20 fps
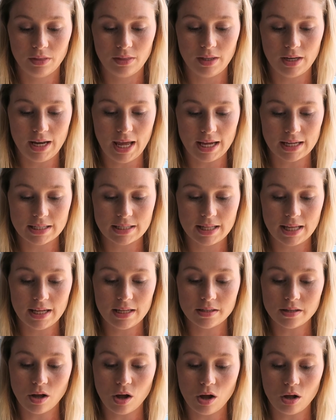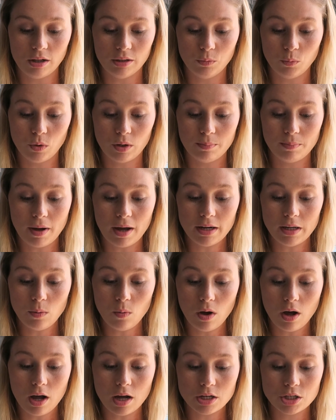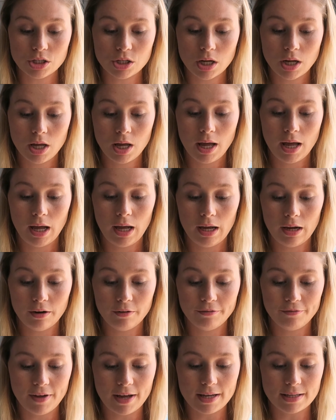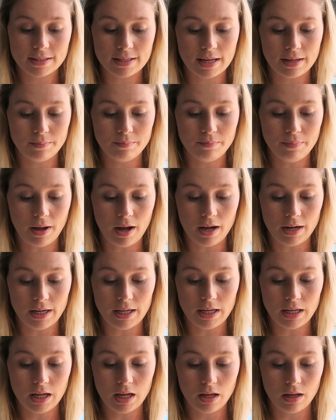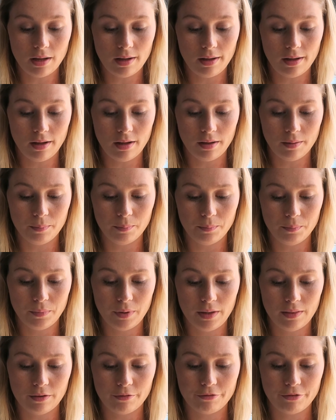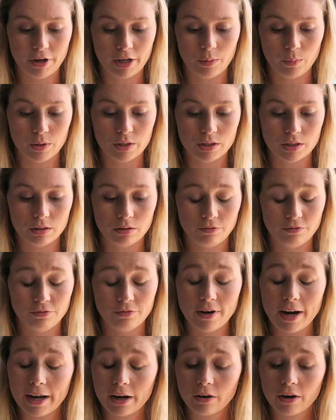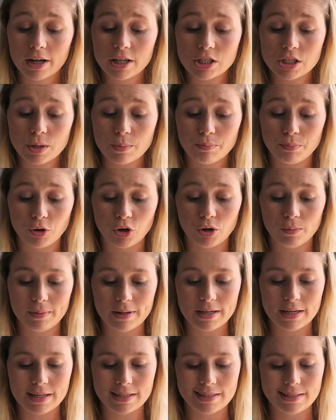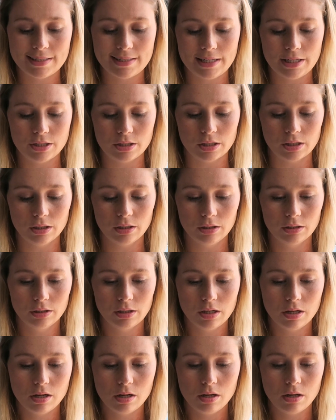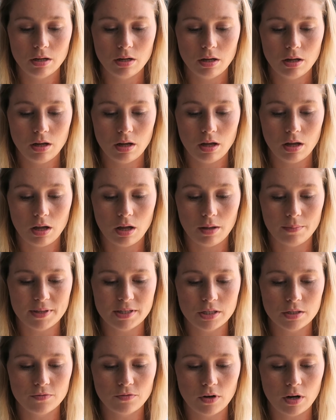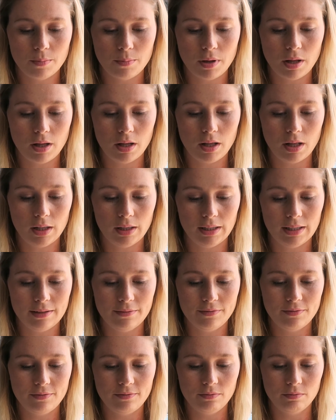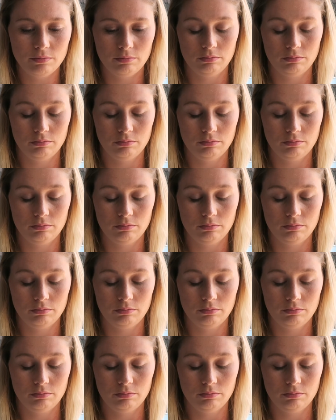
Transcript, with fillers: the next thing is an all-in-one body wash. Hair, face, and body in the fragrance Bourbon Cedar. This is from Olivina